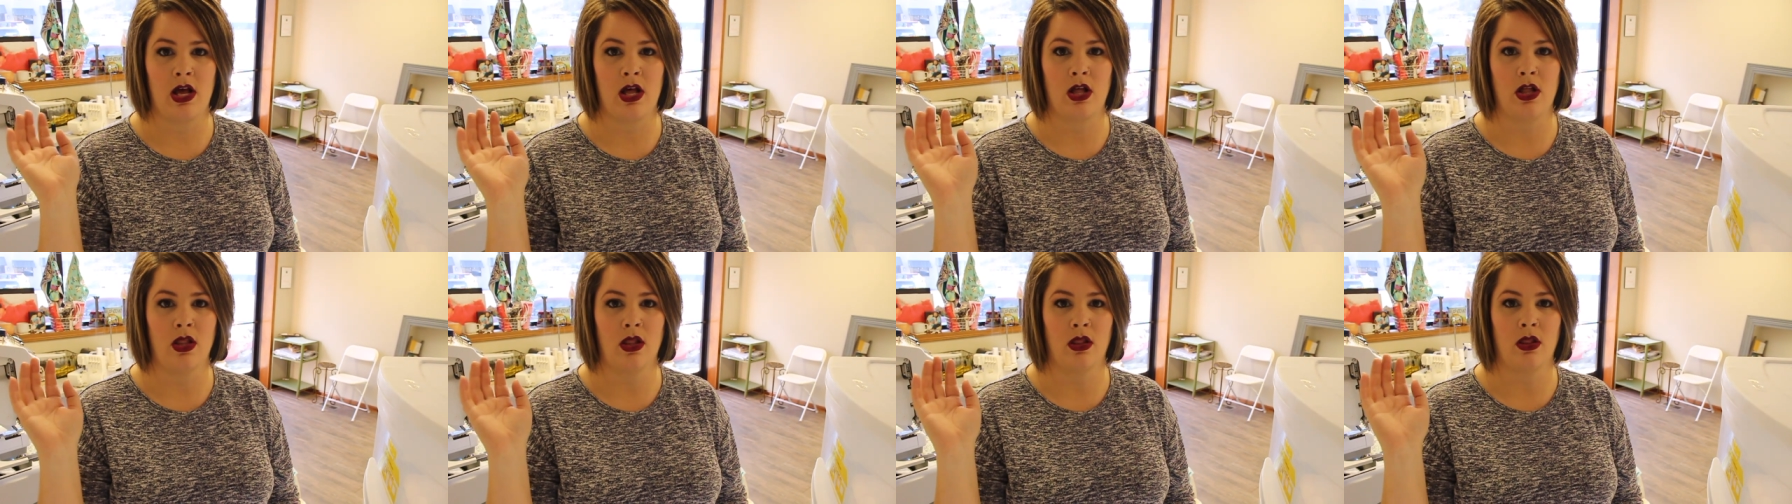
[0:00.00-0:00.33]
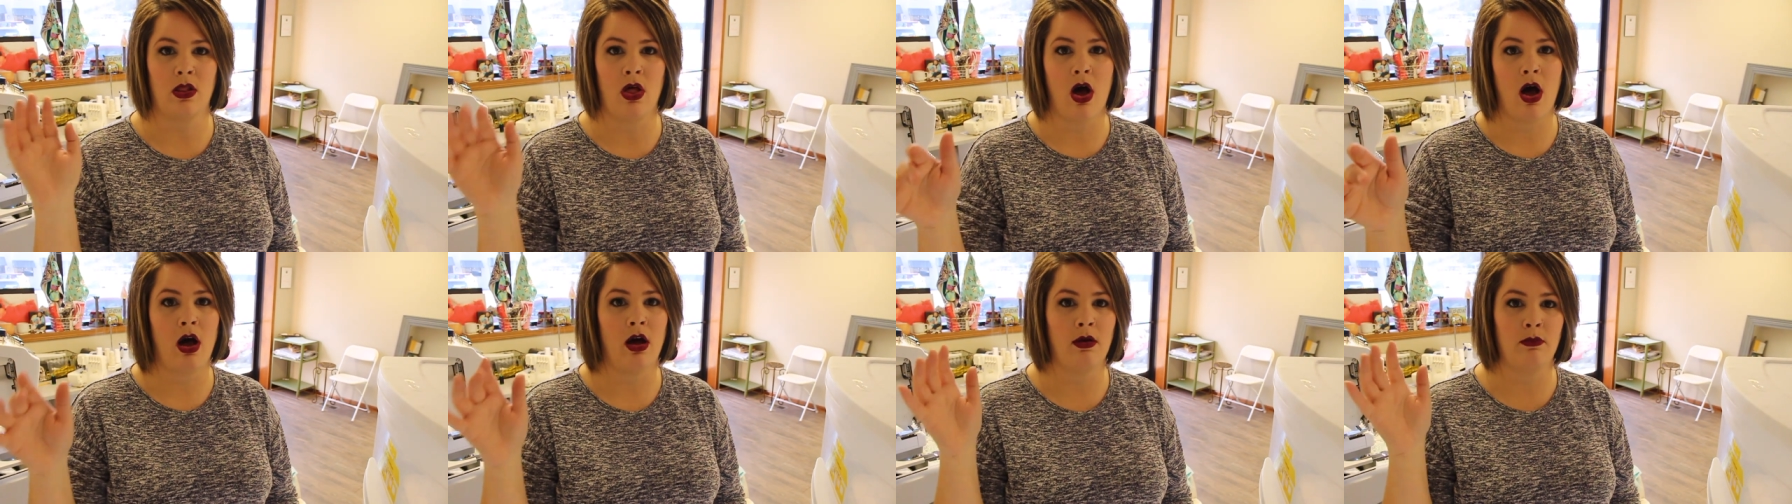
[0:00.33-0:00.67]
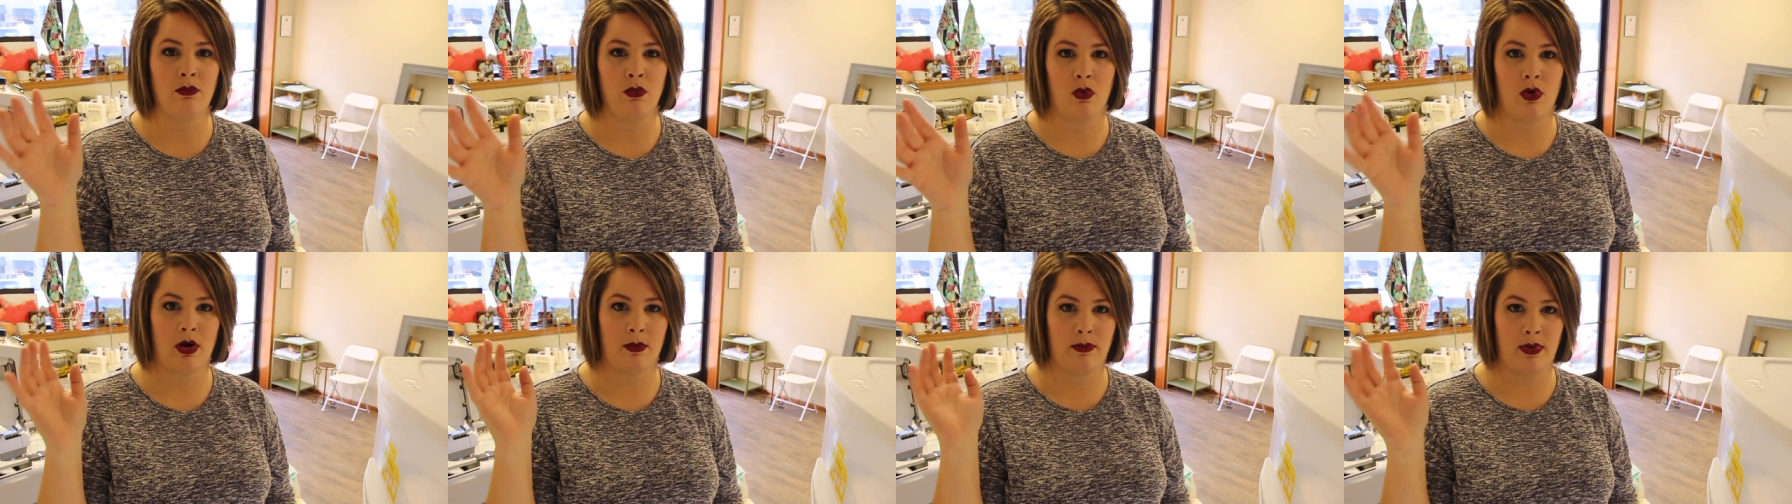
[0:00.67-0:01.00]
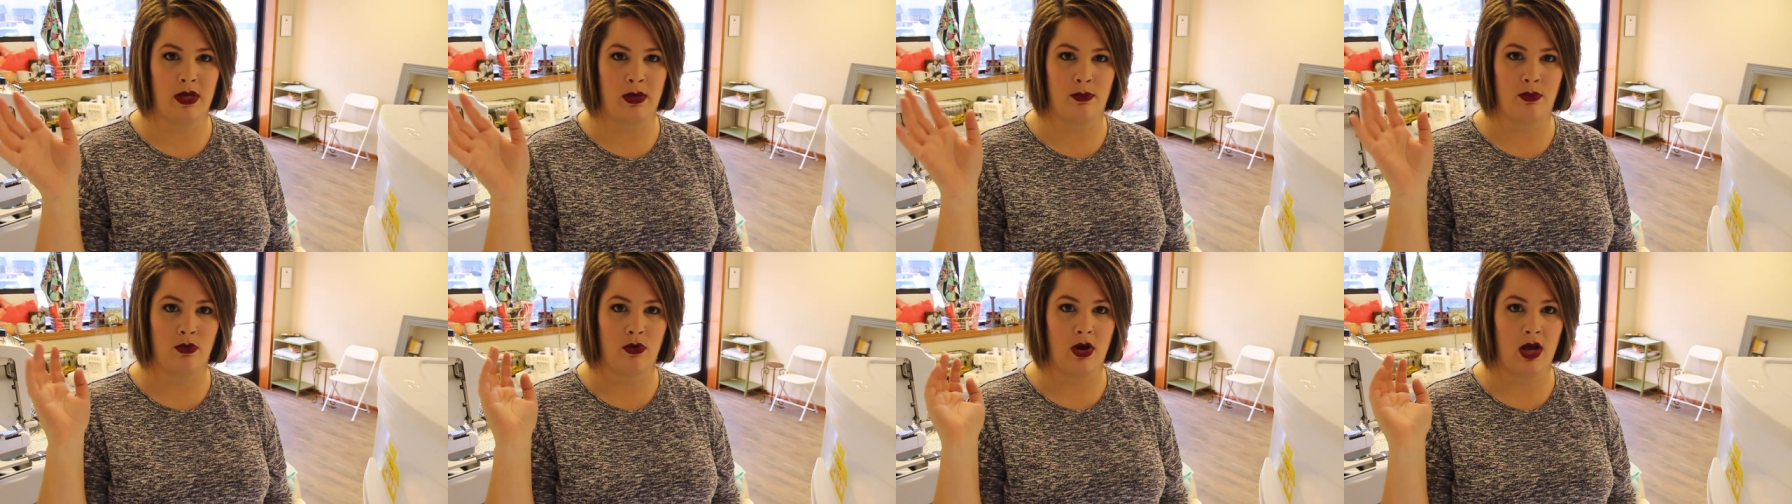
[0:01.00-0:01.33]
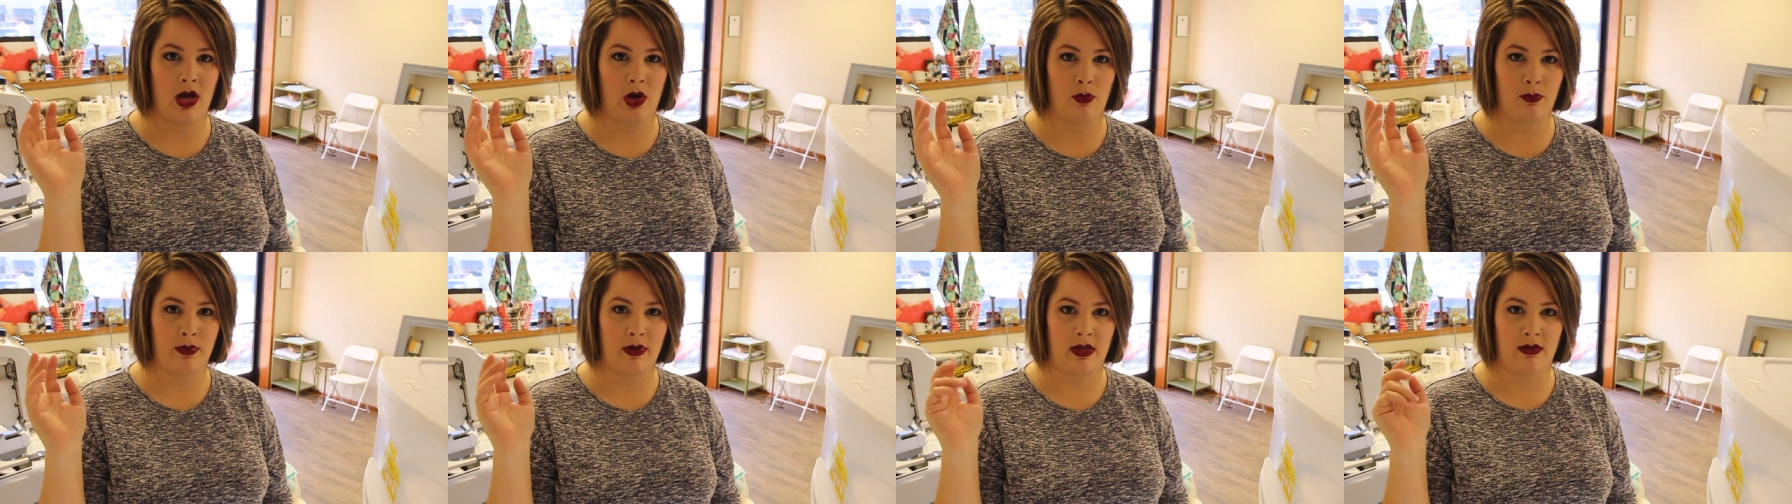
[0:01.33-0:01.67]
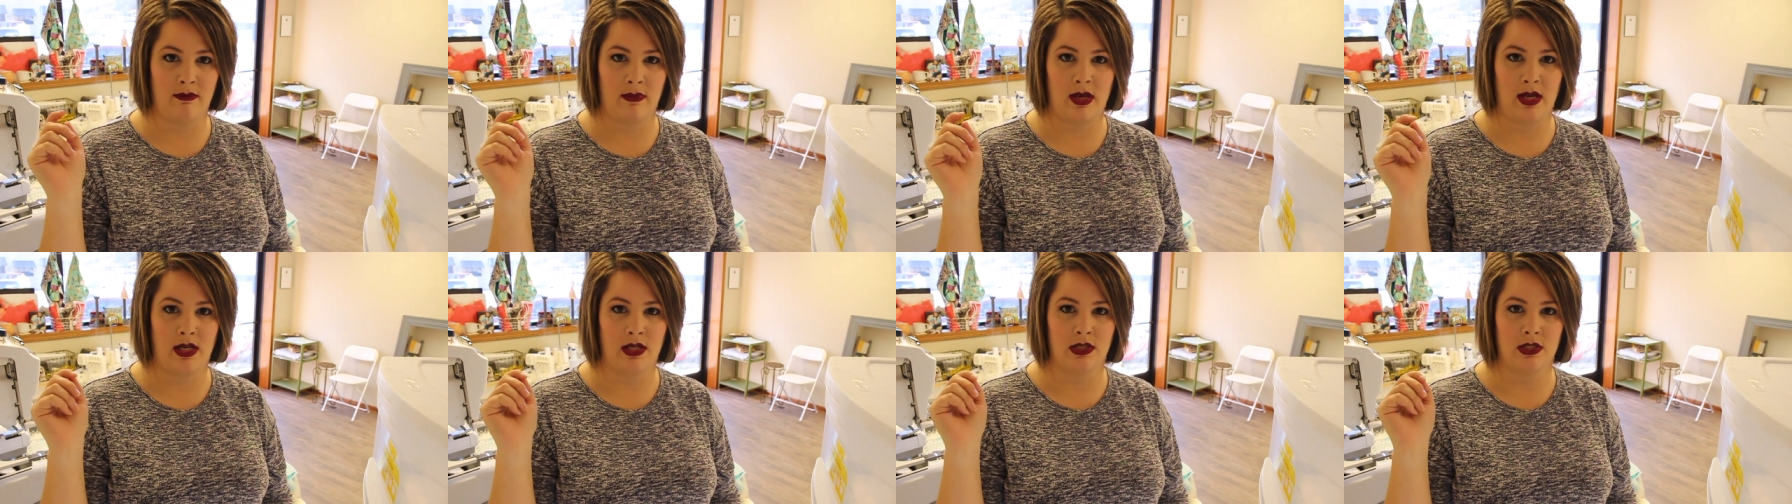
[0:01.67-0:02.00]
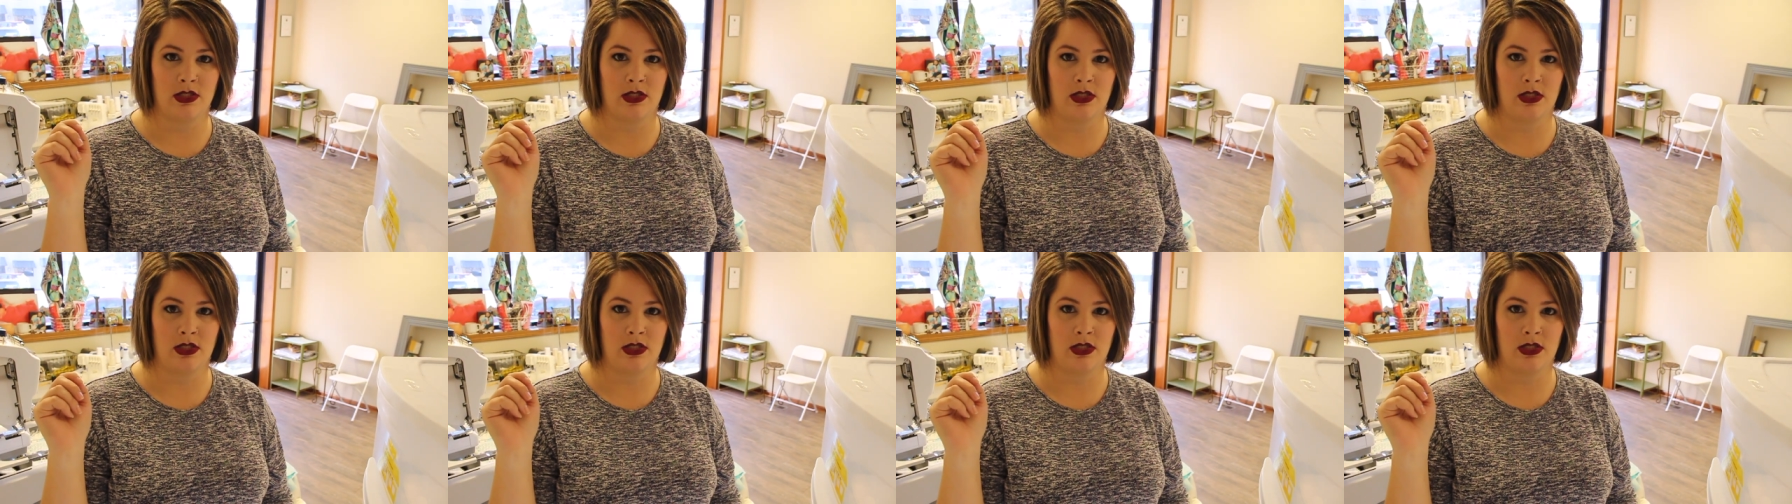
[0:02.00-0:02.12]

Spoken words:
a lot more people helping me